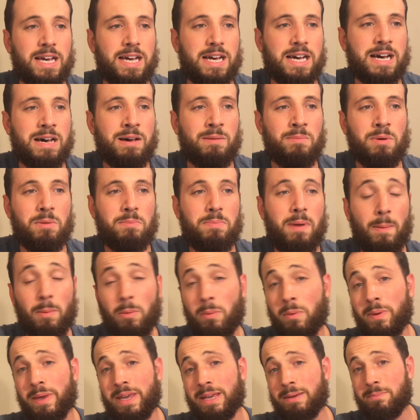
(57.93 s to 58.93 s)
them.
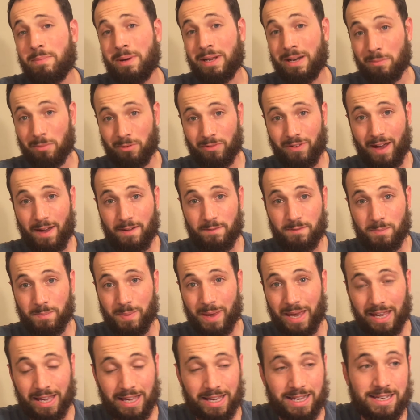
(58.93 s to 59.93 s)
Probably my number 5
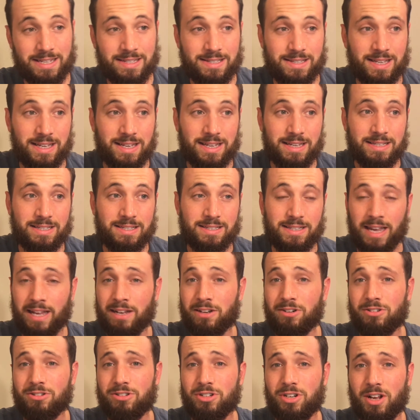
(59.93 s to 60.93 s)
pick is the
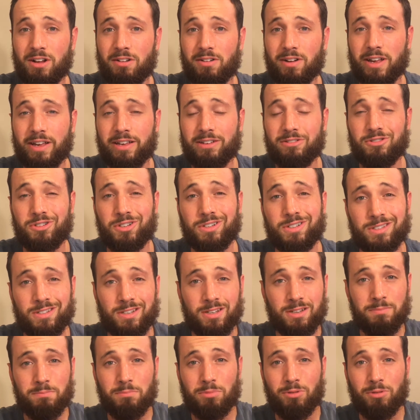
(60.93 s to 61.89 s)
standard generic just